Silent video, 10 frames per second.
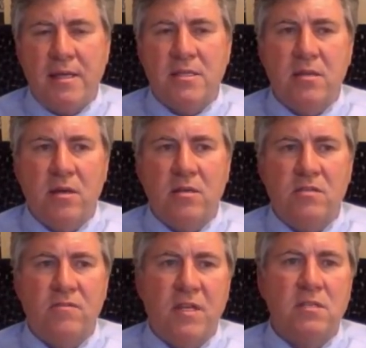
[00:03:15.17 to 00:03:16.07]
exit
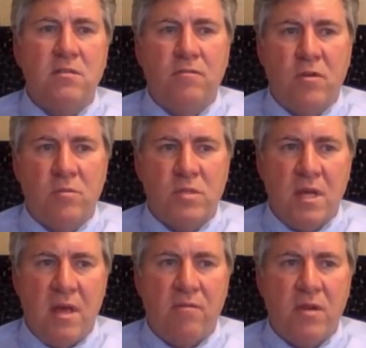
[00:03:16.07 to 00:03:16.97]
those funds from
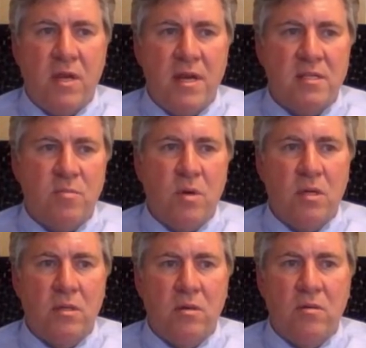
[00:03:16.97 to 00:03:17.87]
South Africa as
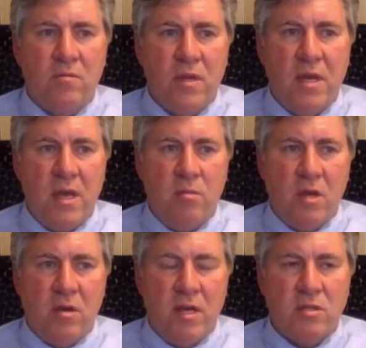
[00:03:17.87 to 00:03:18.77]
part of their
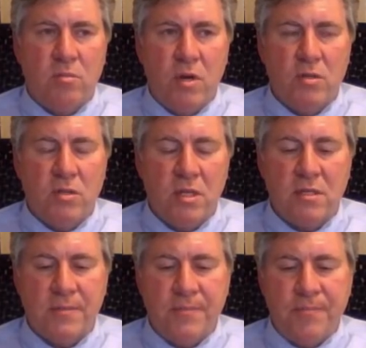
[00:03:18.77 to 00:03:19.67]
immigration
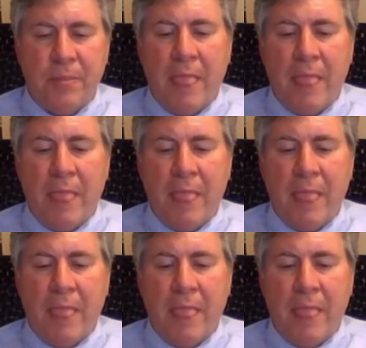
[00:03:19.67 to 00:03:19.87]
process.